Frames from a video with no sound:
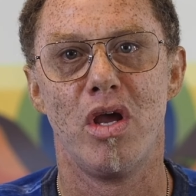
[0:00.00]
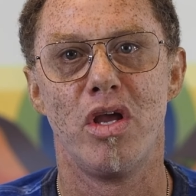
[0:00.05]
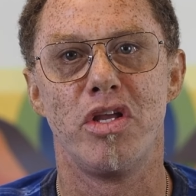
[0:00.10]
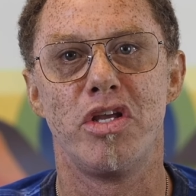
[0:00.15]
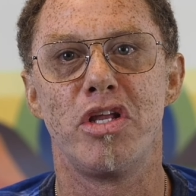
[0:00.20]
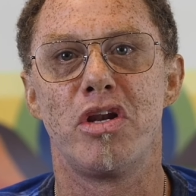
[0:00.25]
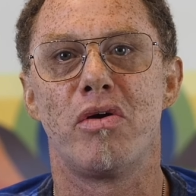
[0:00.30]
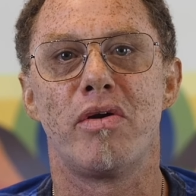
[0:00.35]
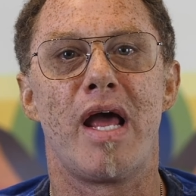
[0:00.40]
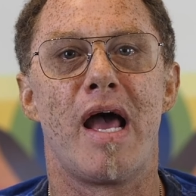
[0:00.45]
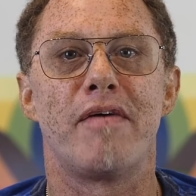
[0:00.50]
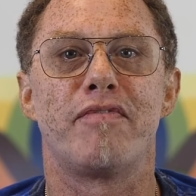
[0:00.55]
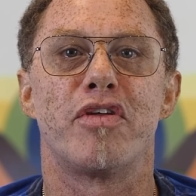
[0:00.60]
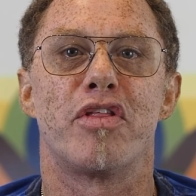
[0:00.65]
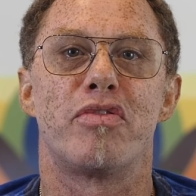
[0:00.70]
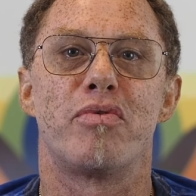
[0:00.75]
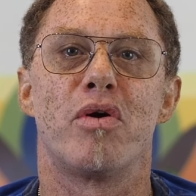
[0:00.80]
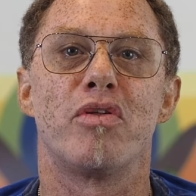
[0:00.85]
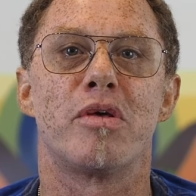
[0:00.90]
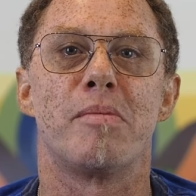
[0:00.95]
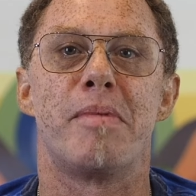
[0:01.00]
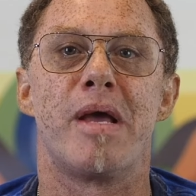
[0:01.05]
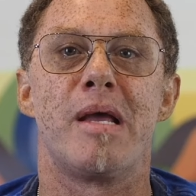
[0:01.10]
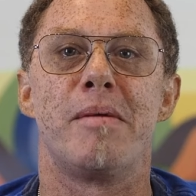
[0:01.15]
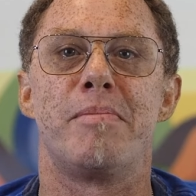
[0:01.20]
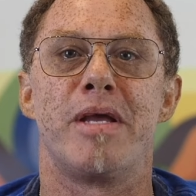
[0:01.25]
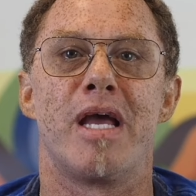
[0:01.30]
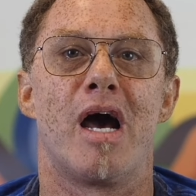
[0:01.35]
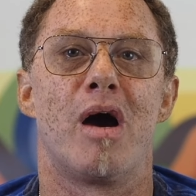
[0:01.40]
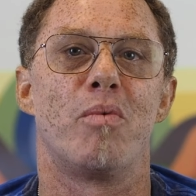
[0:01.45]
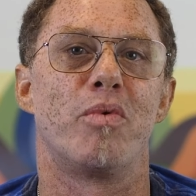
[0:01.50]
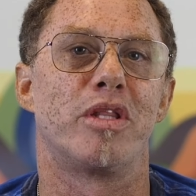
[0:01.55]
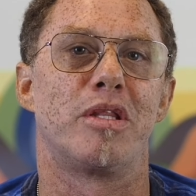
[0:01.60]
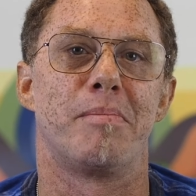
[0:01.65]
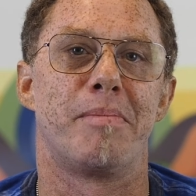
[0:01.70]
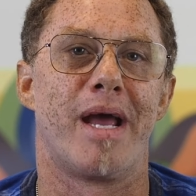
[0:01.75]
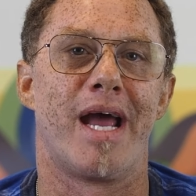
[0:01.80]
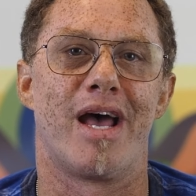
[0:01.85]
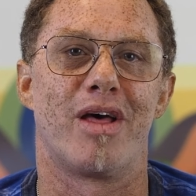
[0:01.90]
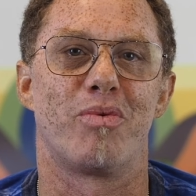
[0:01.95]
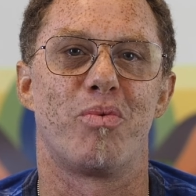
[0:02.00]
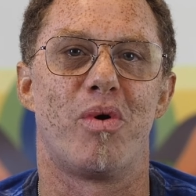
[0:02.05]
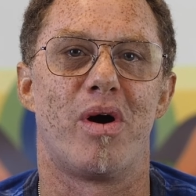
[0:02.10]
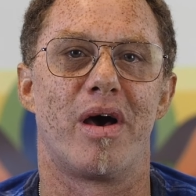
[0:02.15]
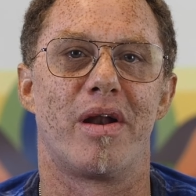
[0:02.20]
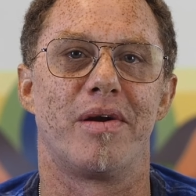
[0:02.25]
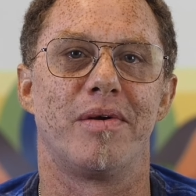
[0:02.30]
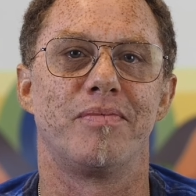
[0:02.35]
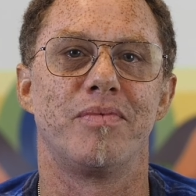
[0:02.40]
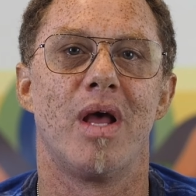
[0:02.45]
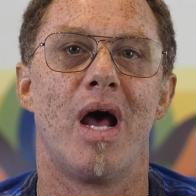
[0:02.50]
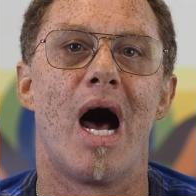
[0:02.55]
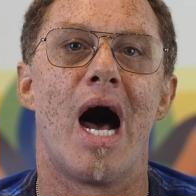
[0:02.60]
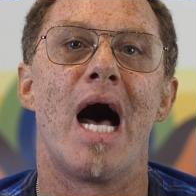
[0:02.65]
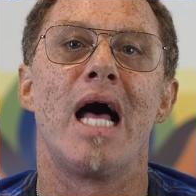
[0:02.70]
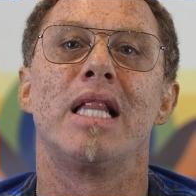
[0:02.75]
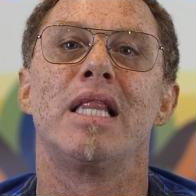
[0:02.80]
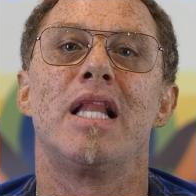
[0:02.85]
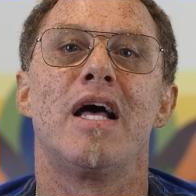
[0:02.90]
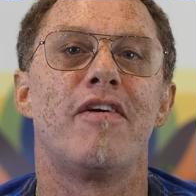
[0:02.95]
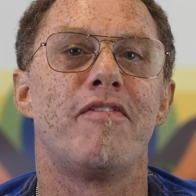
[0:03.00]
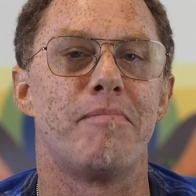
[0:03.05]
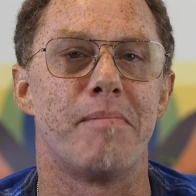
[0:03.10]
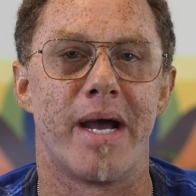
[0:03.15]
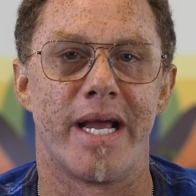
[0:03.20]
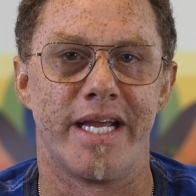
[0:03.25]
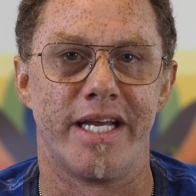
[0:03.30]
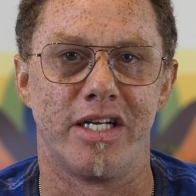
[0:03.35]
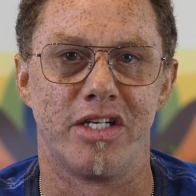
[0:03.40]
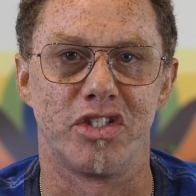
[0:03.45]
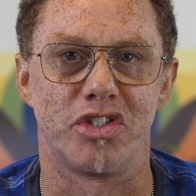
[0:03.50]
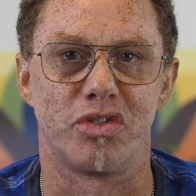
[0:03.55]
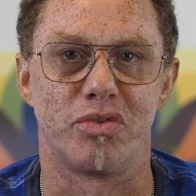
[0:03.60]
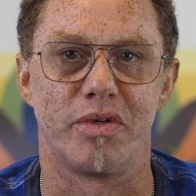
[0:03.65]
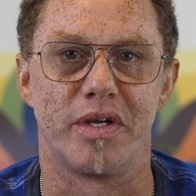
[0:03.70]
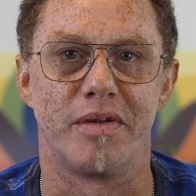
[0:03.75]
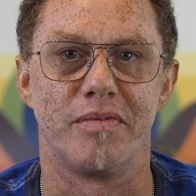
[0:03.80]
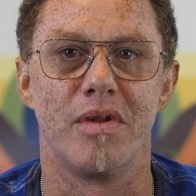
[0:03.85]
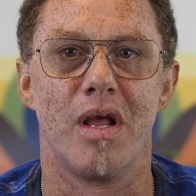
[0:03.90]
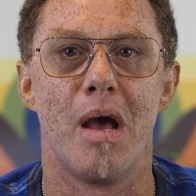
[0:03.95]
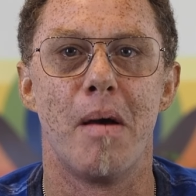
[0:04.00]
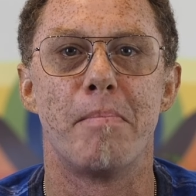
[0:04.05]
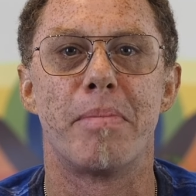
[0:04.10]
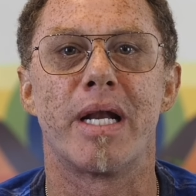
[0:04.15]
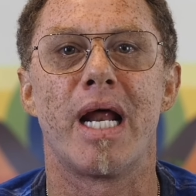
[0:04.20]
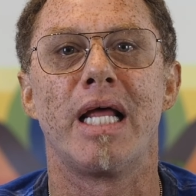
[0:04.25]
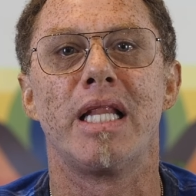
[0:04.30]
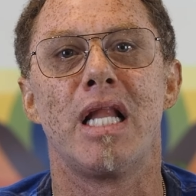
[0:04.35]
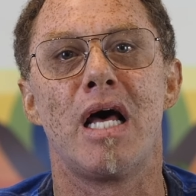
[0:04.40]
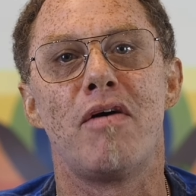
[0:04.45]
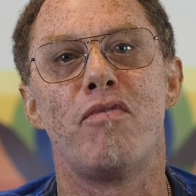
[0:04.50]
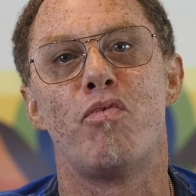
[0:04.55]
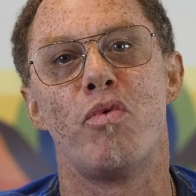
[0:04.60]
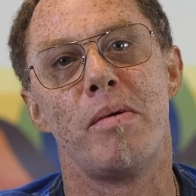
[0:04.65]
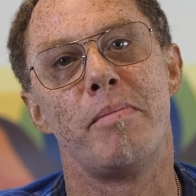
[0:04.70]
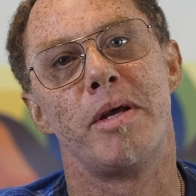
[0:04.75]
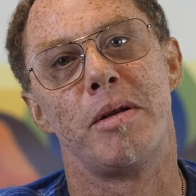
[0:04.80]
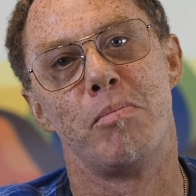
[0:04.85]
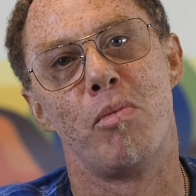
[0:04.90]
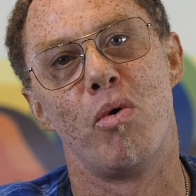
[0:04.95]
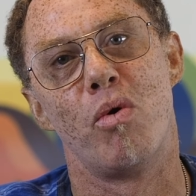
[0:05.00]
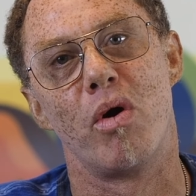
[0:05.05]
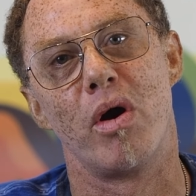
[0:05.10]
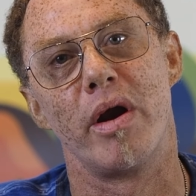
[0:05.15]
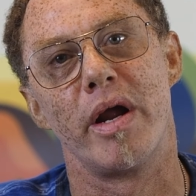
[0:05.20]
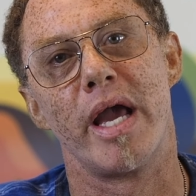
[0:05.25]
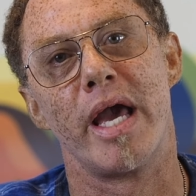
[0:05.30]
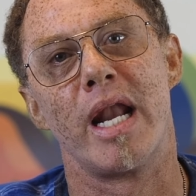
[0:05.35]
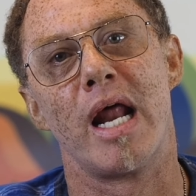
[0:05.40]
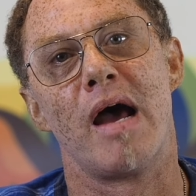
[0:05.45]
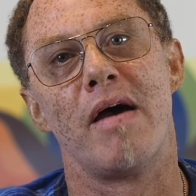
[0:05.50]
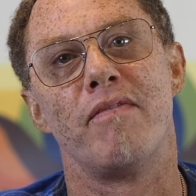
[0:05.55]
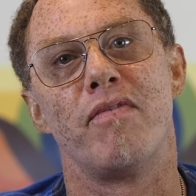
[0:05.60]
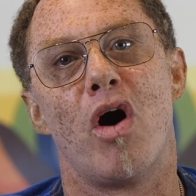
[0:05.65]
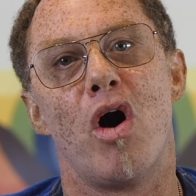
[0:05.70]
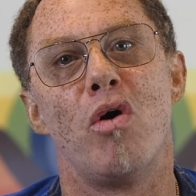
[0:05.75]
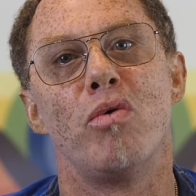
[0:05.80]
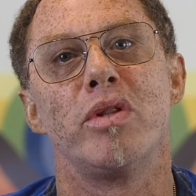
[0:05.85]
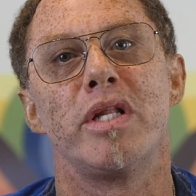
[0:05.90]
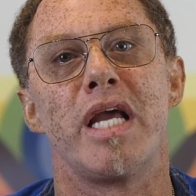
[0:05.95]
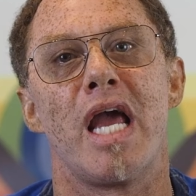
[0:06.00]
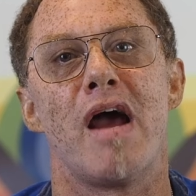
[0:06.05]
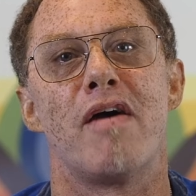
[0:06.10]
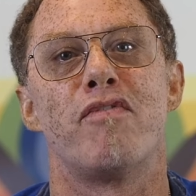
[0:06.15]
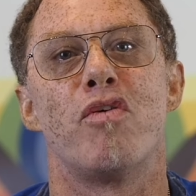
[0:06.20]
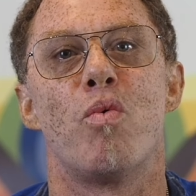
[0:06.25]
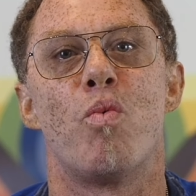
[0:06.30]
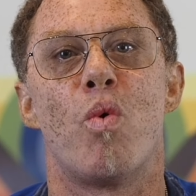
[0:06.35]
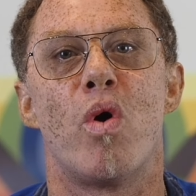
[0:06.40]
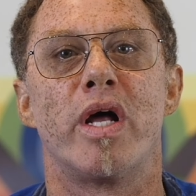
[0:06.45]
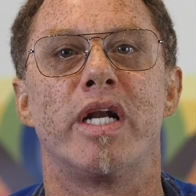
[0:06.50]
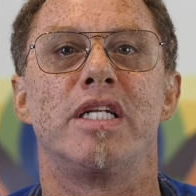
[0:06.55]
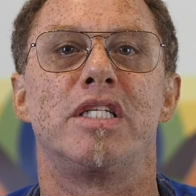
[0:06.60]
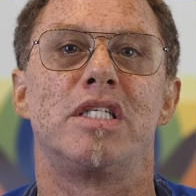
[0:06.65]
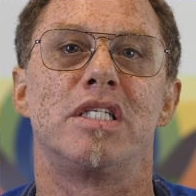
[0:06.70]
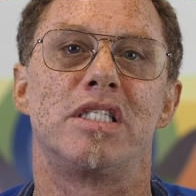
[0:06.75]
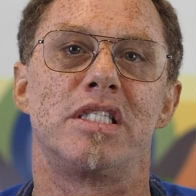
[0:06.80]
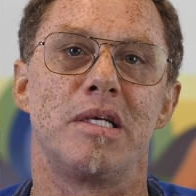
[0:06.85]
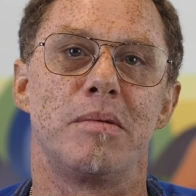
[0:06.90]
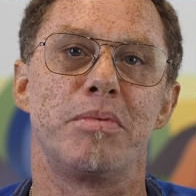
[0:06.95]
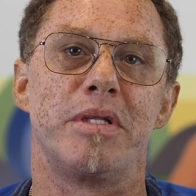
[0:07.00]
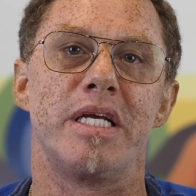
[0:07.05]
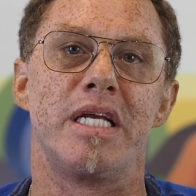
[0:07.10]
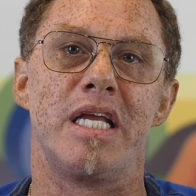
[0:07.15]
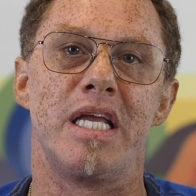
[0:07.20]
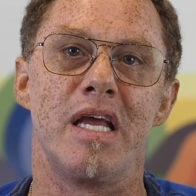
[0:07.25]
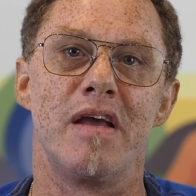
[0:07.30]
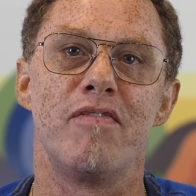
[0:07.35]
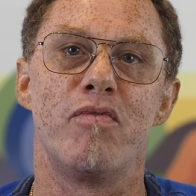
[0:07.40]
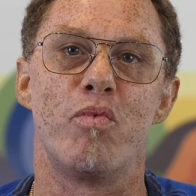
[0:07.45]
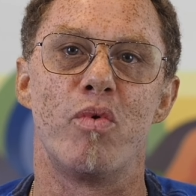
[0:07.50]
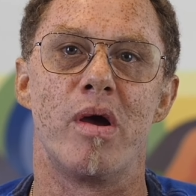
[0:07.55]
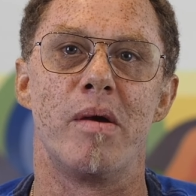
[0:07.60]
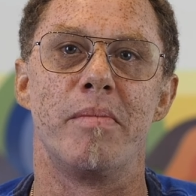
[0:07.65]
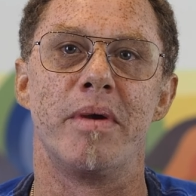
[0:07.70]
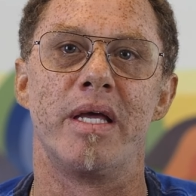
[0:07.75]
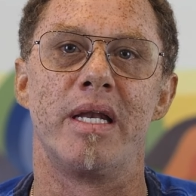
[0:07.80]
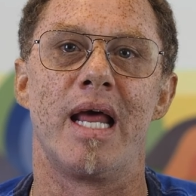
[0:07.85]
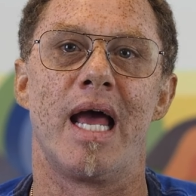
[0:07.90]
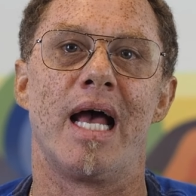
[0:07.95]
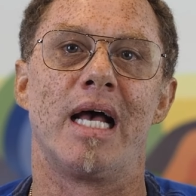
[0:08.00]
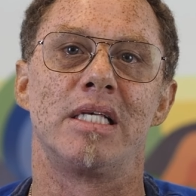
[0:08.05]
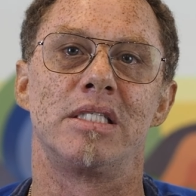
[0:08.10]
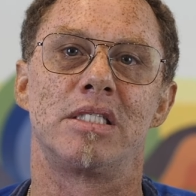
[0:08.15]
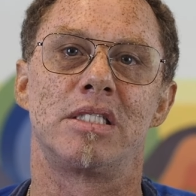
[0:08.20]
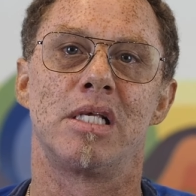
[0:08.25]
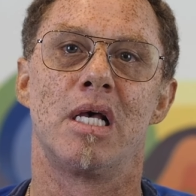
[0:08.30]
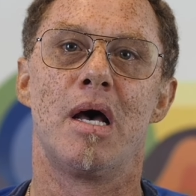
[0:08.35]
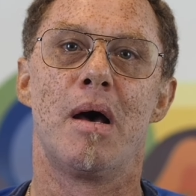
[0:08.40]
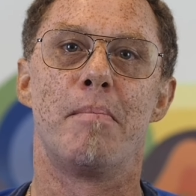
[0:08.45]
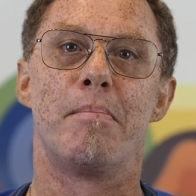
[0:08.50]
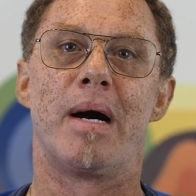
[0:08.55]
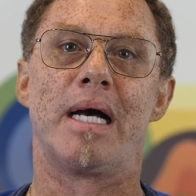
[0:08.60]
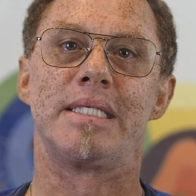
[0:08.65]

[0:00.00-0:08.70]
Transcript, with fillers: You don't have to throw the baby out with the bathwater. I love my industry, but I love women more, and I've only ever wanted to simply give women, as my